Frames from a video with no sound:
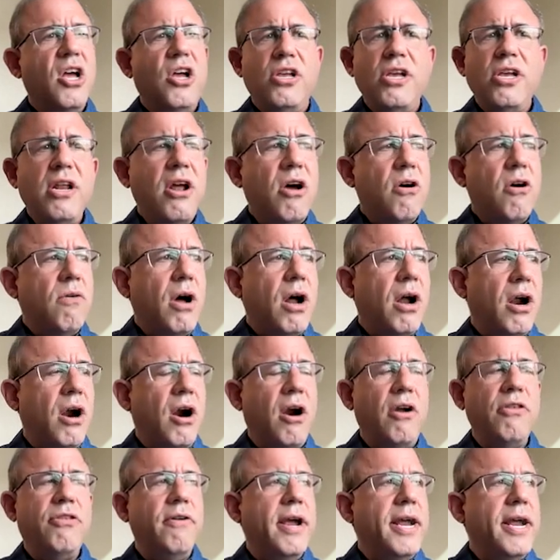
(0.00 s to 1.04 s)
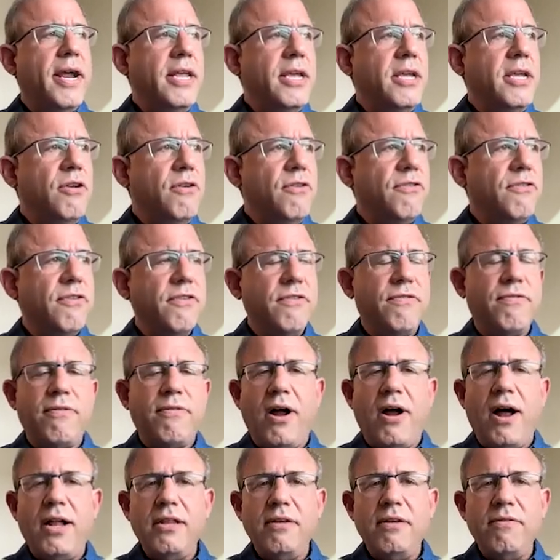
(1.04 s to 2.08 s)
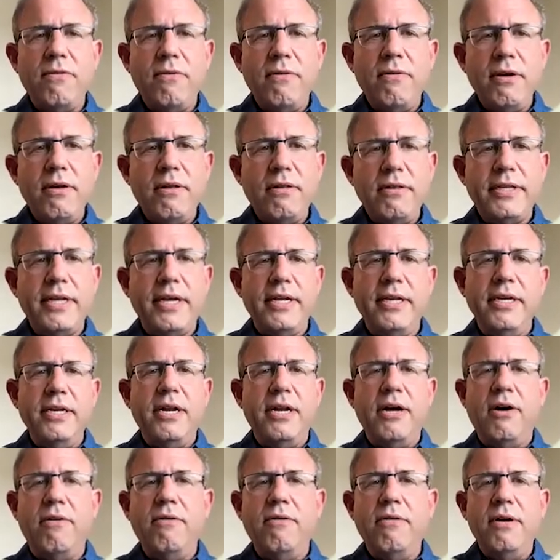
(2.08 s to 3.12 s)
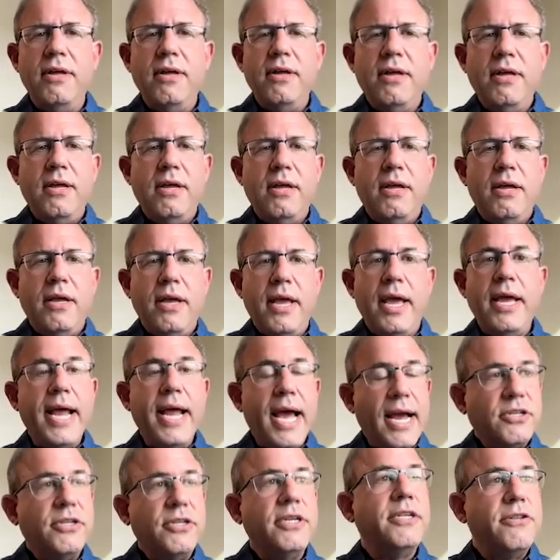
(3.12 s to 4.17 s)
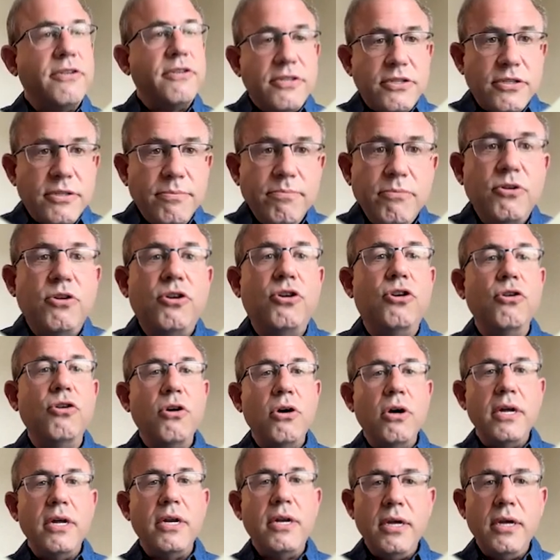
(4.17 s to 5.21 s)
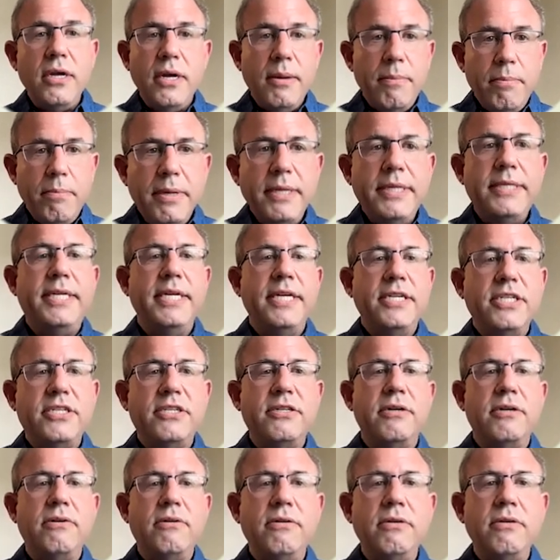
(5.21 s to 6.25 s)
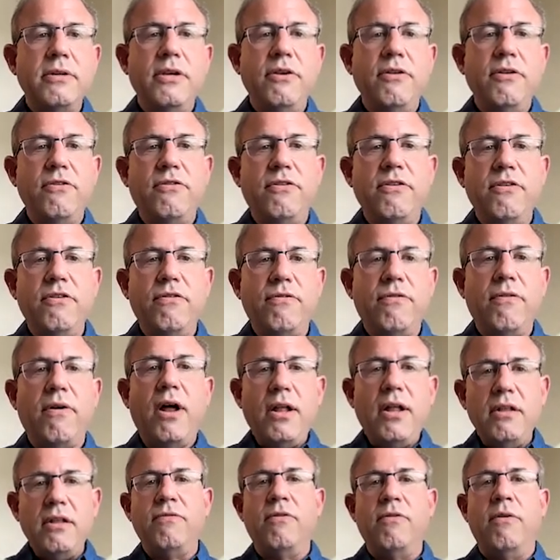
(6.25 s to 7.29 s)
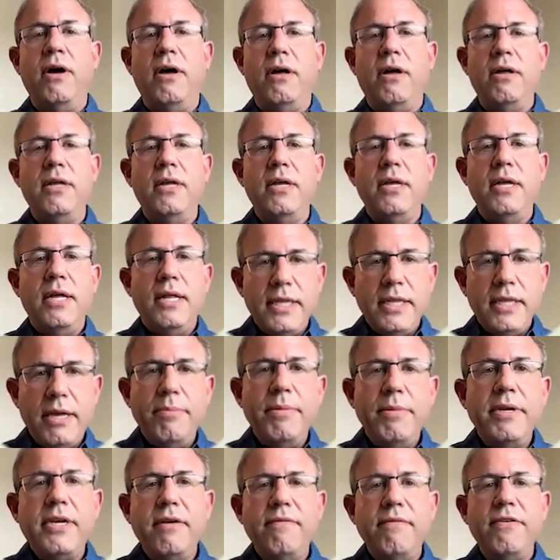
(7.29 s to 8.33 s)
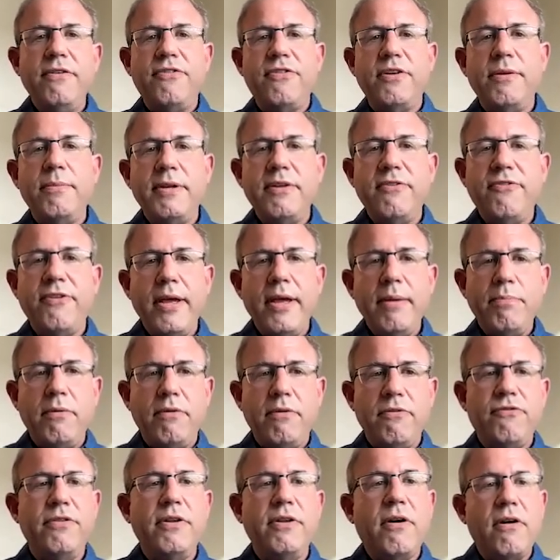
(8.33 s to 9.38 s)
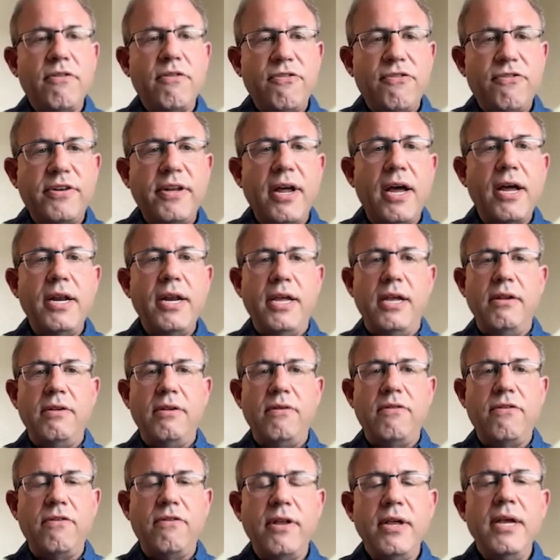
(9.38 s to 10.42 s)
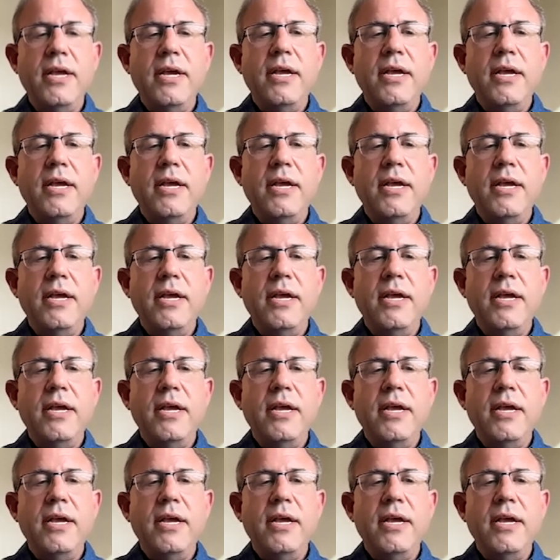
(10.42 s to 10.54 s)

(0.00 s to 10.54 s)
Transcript: you know, are, are there any uses for olive oil that, you know, and actually there's some good medicinal uses for olive oil. Let me give you some examples. There are studies